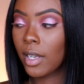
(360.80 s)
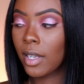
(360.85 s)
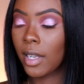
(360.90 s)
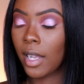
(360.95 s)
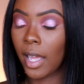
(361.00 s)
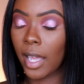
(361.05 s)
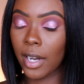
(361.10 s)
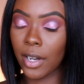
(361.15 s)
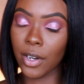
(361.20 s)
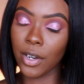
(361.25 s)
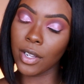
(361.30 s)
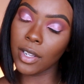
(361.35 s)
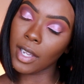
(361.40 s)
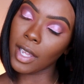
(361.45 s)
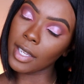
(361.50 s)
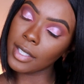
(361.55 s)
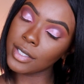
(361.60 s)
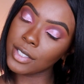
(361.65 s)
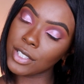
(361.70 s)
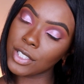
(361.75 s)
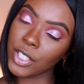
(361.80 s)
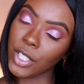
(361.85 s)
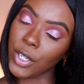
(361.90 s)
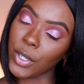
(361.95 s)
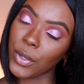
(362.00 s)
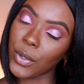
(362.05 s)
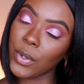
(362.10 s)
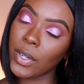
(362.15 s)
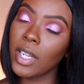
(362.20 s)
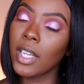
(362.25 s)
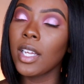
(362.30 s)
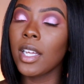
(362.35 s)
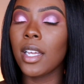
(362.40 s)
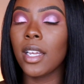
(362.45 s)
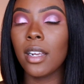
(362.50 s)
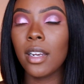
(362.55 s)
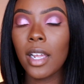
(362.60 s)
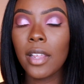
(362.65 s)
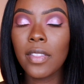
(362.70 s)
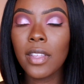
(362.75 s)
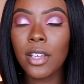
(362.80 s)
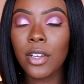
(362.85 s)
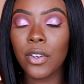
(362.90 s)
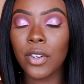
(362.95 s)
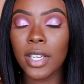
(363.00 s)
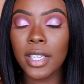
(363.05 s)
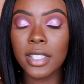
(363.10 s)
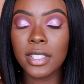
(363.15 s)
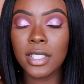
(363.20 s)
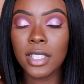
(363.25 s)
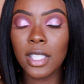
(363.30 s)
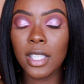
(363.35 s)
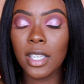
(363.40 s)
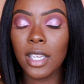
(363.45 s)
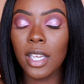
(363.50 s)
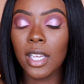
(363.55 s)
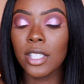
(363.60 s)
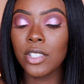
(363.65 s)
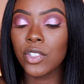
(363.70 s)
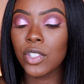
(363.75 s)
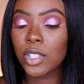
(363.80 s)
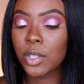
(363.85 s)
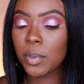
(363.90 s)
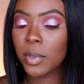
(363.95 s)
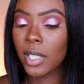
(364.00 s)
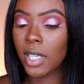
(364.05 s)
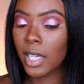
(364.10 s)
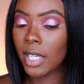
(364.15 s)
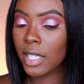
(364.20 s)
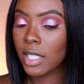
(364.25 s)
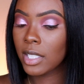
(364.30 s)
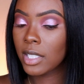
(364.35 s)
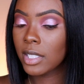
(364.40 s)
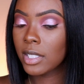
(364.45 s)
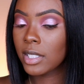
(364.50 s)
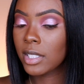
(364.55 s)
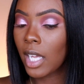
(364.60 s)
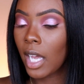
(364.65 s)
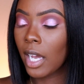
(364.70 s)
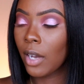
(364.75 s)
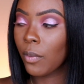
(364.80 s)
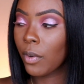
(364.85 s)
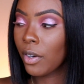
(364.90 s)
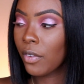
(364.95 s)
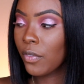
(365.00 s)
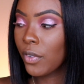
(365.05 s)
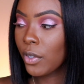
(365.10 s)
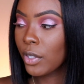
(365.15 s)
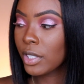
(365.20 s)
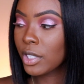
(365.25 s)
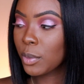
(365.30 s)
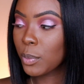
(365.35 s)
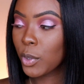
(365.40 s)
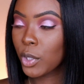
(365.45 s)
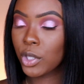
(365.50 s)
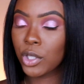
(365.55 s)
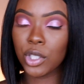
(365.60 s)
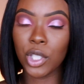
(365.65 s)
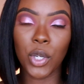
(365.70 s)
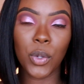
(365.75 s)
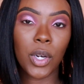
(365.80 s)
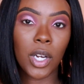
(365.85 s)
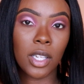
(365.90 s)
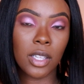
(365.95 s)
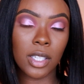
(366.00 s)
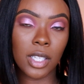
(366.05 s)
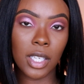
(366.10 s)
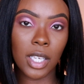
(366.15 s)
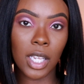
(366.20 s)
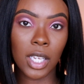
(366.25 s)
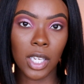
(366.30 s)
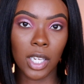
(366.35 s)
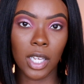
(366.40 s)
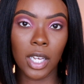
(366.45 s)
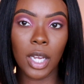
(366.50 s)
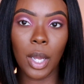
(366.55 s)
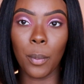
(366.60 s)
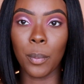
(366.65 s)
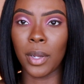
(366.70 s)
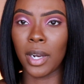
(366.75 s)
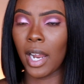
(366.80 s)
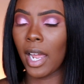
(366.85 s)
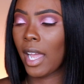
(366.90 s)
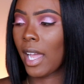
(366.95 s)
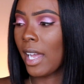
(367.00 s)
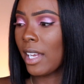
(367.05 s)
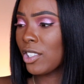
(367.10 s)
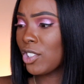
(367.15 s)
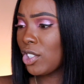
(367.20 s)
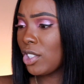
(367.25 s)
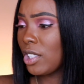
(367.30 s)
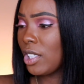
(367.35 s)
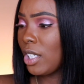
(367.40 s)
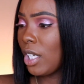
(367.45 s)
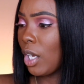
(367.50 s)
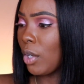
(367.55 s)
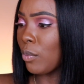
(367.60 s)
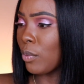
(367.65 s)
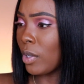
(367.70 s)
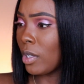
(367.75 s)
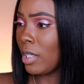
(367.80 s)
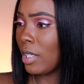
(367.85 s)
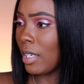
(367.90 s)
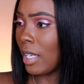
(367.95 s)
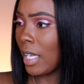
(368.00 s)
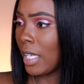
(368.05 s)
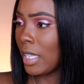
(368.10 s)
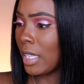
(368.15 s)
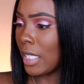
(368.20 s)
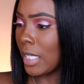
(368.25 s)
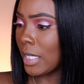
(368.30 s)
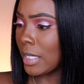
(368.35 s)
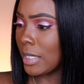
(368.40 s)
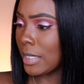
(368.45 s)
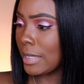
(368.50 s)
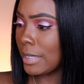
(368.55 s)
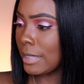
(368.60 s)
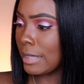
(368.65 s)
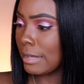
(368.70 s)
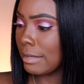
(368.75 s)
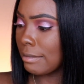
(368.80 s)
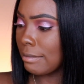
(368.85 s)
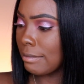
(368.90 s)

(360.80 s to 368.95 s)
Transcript: liner like so. Nothing crazy, just because I want to focus more so on the look, but I actually really like this.